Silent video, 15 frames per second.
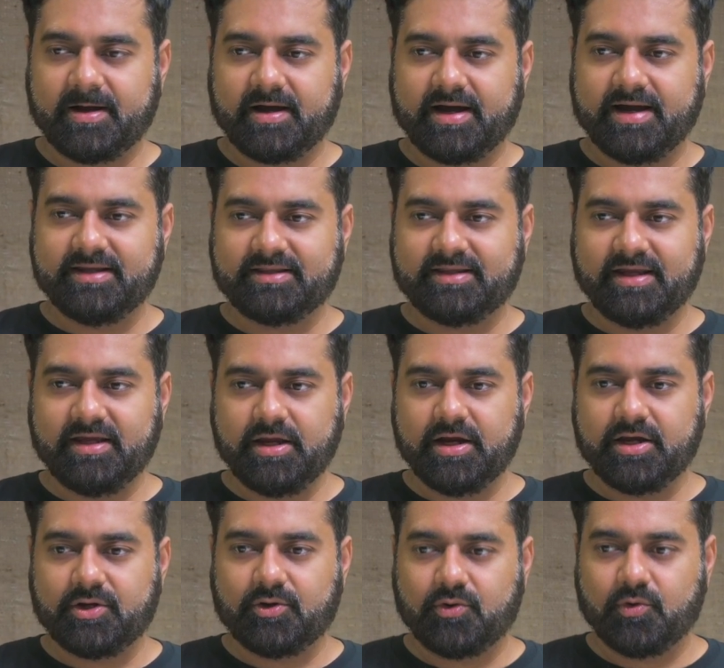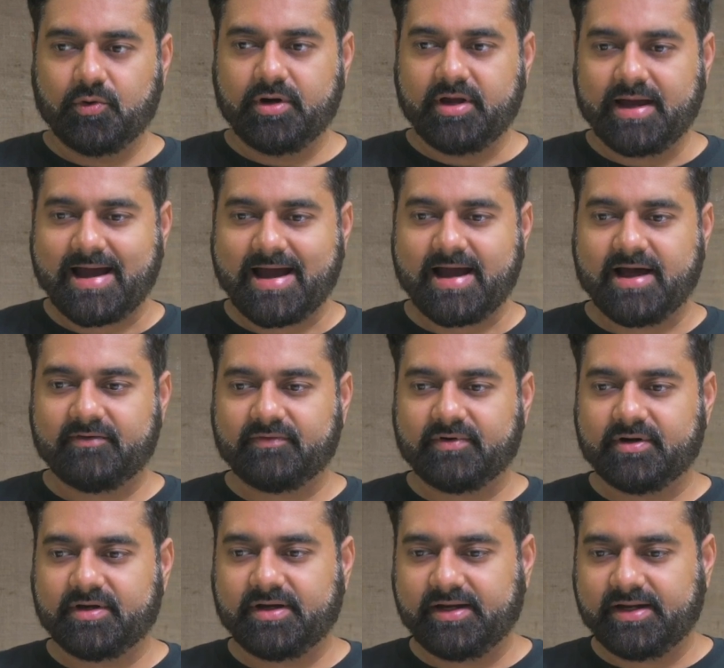I think it could have
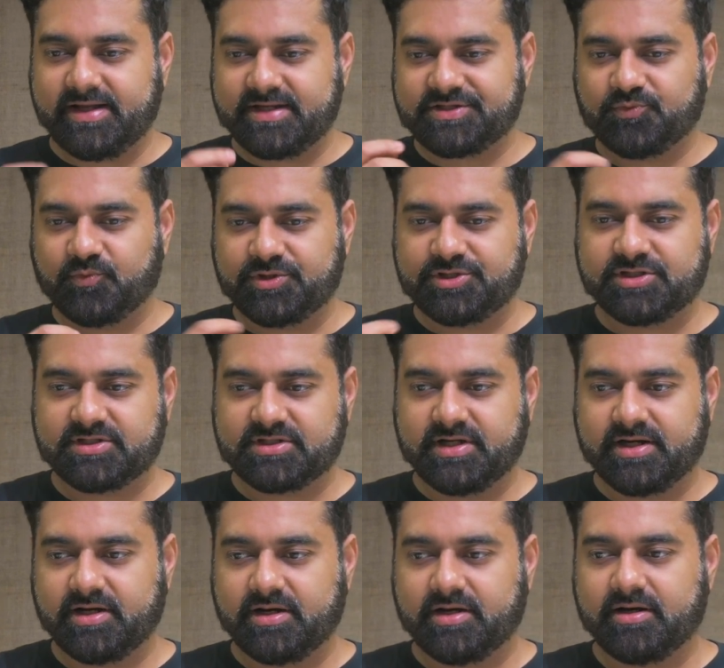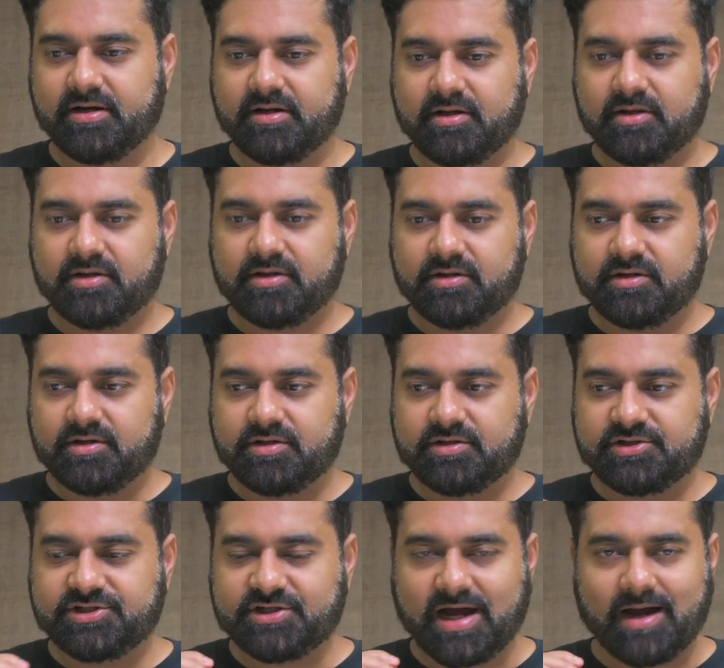a taste which is little
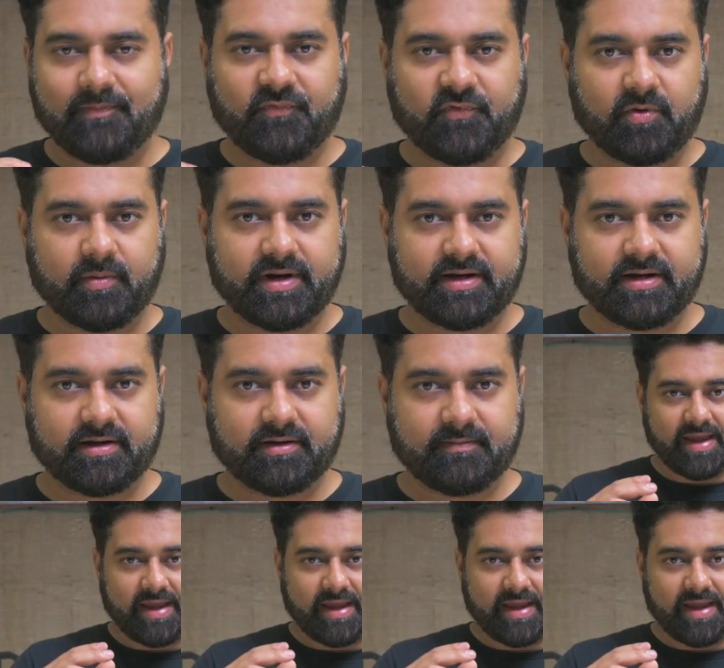sharp for my tongue.